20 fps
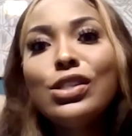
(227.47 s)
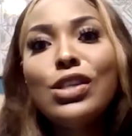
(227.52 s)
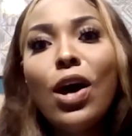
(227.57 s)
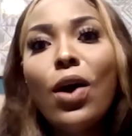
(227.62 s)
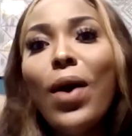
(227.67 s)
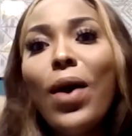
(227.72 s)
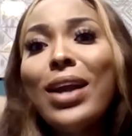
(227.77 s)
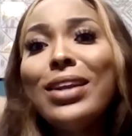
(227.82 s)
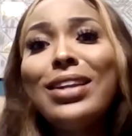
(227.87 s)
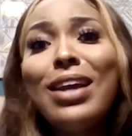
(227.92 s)

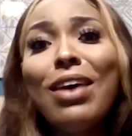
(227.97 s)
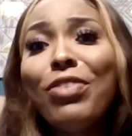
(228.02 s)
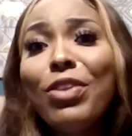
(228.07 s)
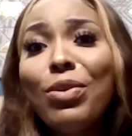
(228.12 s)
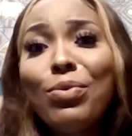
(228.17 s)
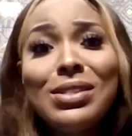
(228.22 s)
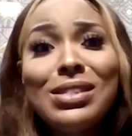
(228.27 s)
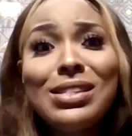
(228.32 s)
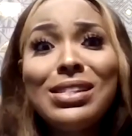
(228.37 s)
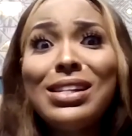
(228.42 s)
So I
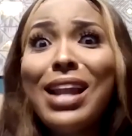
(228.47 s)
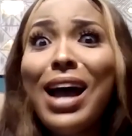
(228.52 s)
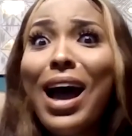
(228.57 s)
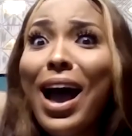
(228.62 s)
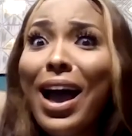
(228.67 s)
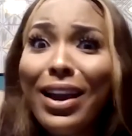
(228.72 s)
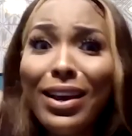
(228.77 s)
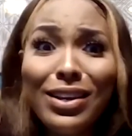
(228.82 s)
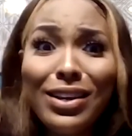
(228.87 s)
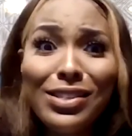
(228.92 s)
definitely was
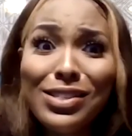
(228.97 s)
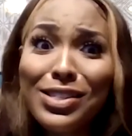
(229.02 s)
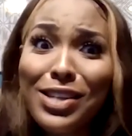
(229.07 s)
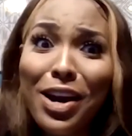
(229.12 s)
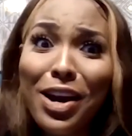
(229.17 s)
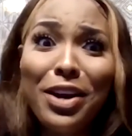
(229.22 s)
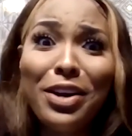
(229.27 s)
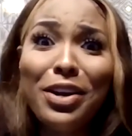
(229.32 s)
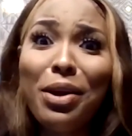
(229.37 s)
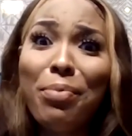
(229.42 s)
not
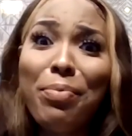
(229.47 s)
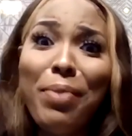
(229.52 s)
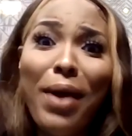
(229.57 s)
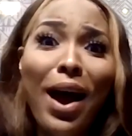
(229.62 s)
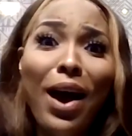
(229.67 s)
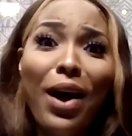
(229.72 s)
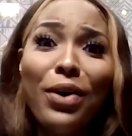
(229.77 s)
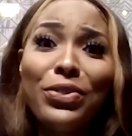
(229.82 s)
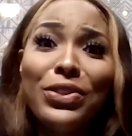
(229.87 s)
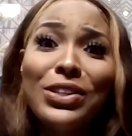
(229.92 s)
concerned
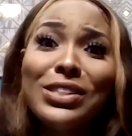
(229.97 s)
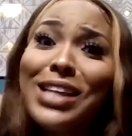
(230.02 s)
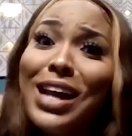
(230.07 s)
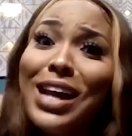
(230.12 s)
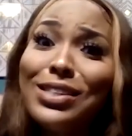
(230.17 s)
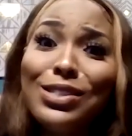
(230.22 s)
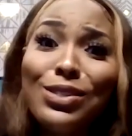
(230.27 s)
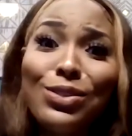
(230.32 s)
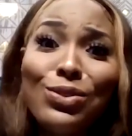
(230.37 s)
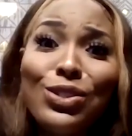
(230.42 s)
about the
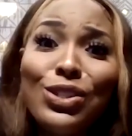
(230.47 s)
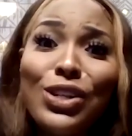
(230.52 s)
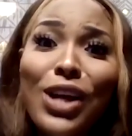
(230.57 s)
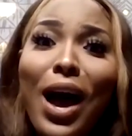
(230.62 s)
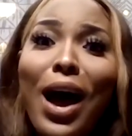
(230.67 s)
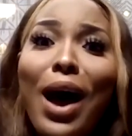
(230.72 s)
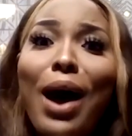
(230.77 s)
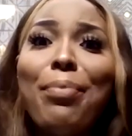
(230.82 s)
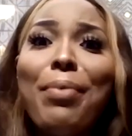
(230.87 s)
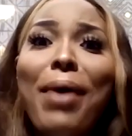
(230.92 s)
tattoo
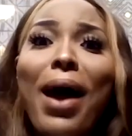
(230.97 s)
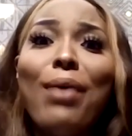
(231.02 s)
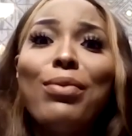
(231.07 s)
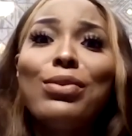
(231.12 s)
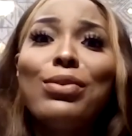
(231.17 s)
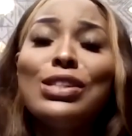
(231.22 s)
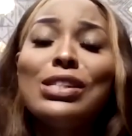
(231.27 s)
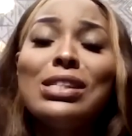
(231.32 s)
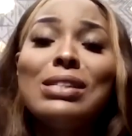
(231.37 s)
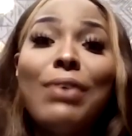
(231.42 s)
shop.
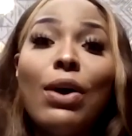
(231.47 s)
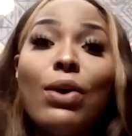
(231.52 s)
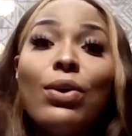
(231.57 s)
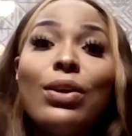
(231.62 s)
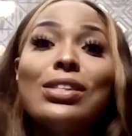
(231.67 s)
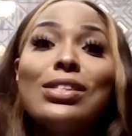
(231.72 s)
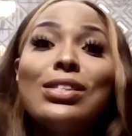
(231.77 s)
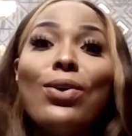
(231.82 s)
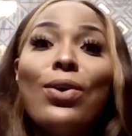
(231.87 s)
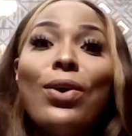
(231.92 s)
I was just
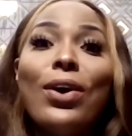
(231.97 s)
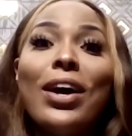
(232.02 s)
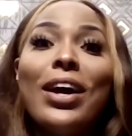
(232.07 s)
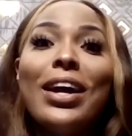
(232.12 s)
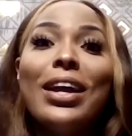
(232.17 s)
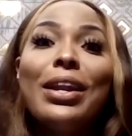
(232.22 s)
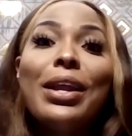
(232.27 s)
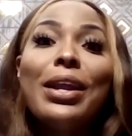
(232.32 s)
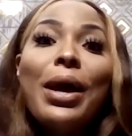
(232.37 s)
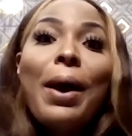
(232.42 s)
focused
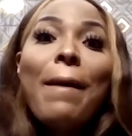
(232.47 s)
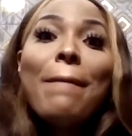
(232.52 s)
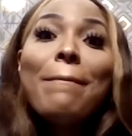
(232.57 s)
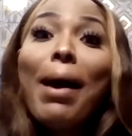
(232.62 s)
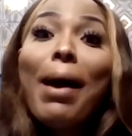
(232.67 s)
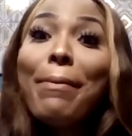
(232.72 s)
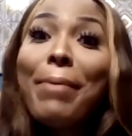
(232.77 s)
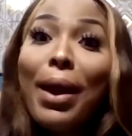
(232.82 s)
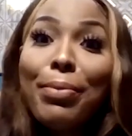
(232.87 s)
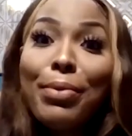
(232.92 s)
on
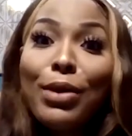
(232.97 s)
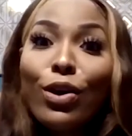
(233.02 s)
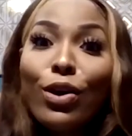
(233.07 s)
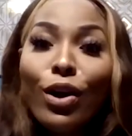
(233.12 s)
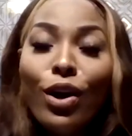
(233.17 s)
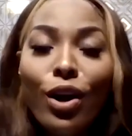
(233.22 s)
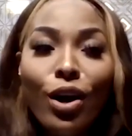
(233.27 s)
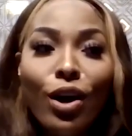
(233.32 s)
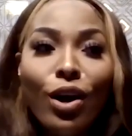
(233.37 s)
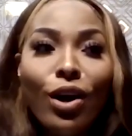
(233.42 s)
my
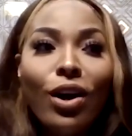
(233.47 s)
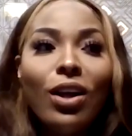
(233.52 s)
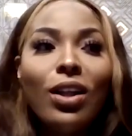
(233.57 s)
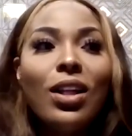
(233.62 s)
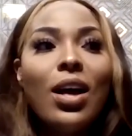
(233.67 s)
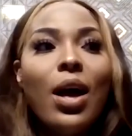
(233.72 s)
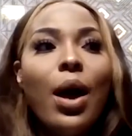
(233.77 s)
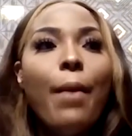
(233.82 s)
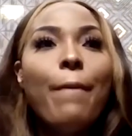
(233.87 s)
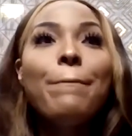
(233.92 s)
baby
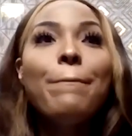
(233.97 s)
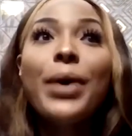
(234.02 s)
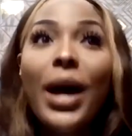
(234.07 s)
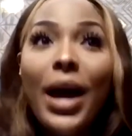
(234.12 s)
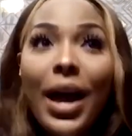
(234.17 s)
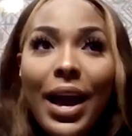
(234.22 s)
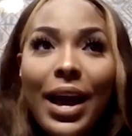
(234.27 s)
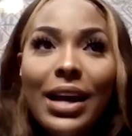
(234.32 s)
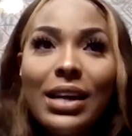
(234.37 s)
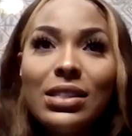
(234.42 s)
girl.
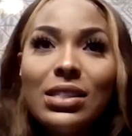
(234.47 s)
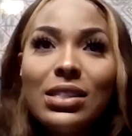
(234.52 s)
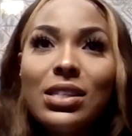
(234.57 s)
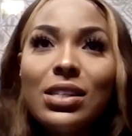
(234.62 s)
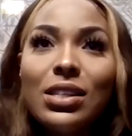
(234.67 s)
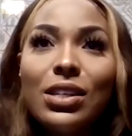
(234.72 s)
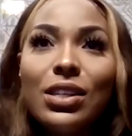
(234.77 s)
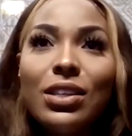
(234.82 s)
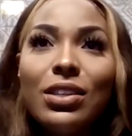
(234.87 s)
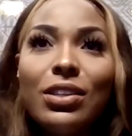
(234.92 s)
But,
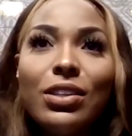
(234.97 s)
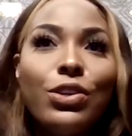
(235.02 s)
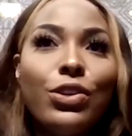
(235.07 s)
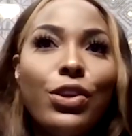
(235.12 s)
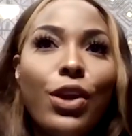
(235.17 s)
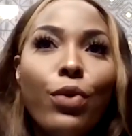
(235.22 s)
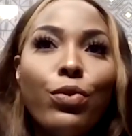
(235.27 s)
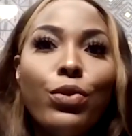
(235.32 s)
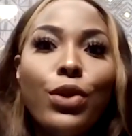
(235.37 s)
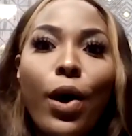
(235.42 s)

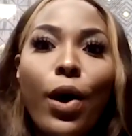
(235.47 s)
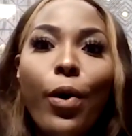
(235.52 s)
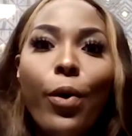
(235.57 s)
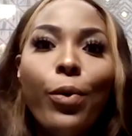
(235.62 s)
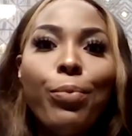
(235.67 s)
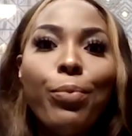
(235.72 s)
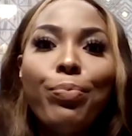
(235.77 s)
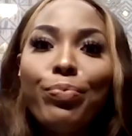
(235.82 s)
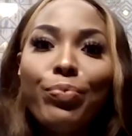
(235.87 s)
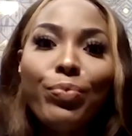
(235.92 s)
you know,
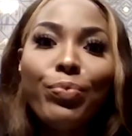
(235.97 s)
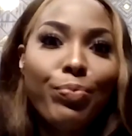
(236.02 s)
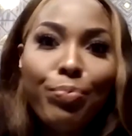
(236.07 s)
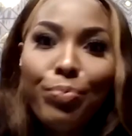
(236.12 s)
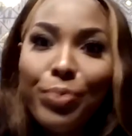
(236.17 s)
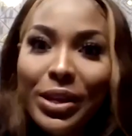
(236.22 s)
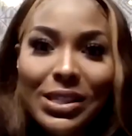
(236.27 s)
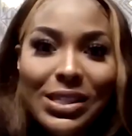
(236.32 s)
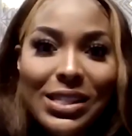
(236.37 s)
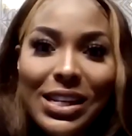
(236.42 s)
no
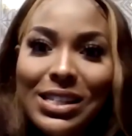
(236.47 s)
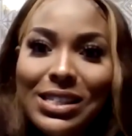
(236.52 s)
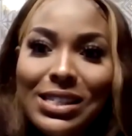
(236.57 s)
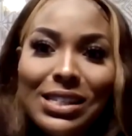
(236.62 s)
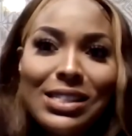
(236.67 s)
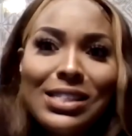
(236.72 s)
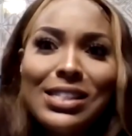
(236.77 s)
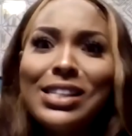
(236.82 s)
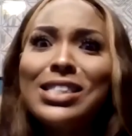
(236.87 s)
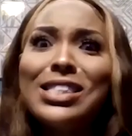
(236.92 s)

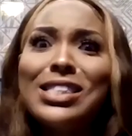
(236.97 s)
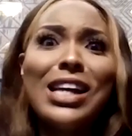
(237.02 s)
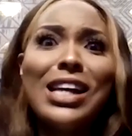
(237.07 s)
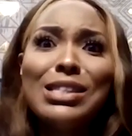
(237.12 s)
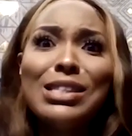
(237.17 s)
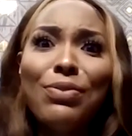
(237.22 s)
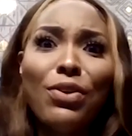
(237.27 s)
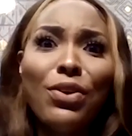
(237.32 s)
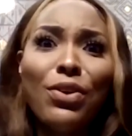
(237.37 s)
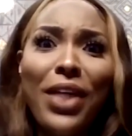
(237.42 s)
business is
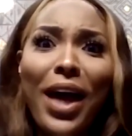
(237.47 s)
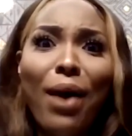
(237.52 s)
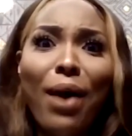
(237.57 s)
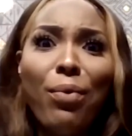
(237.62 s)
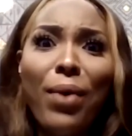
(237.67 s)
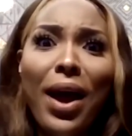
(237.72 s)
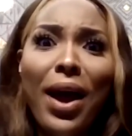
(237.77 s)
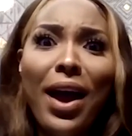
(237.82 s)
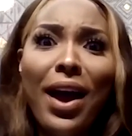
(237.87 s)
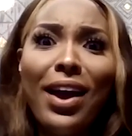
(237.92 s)
successful
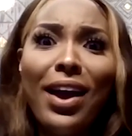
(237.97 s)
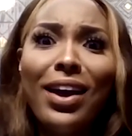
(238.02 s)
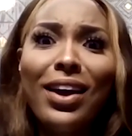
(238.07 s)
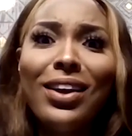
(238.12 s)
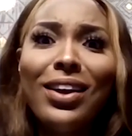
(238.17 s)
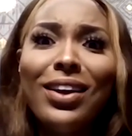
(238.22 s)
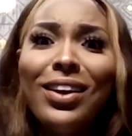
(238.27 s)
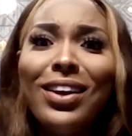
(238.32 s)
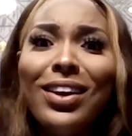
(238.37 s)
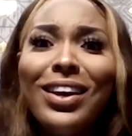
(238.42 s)
that
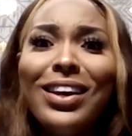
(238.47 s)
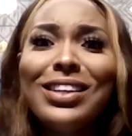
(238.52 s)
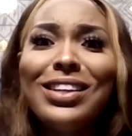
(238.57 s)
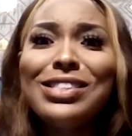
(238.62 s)
way.